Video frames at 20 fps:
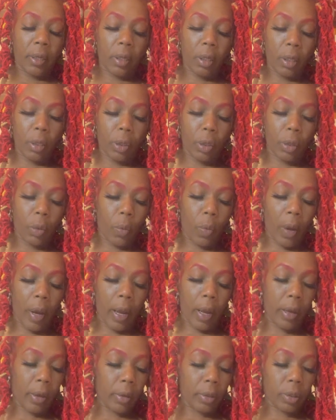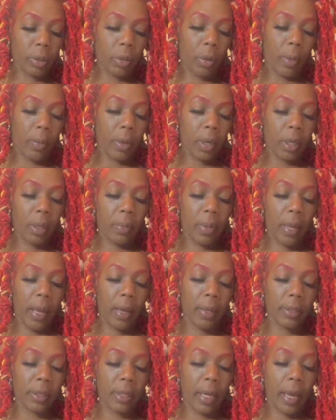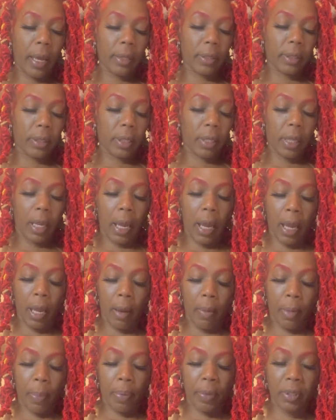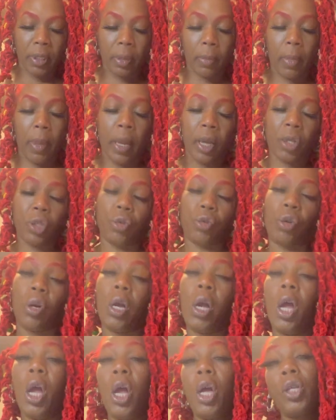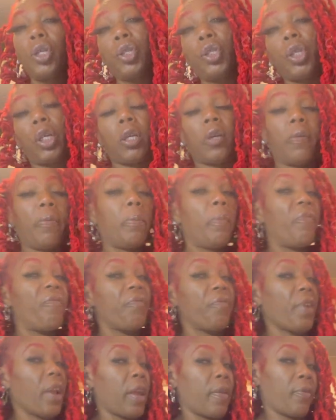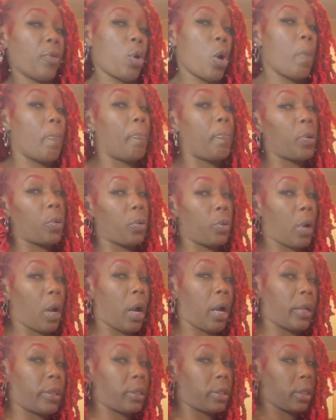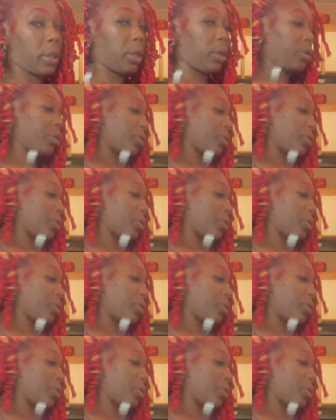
in a little while, so I'm gonna be outside tonight. I'm gonna put some extra chicken flavor bouillons in here